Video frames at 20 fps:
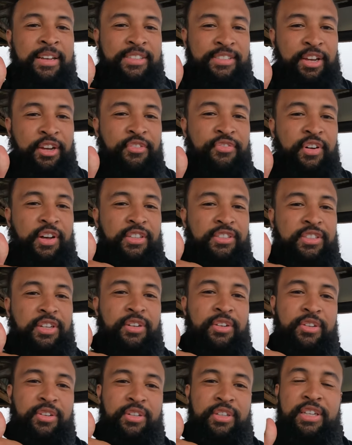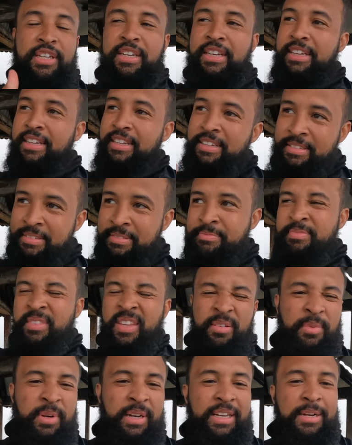So far, so good.
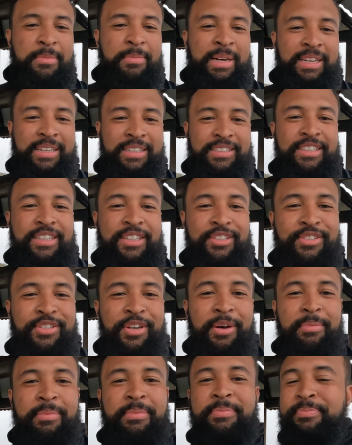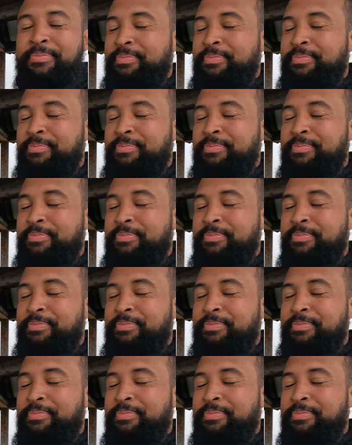We're going to make it to the top.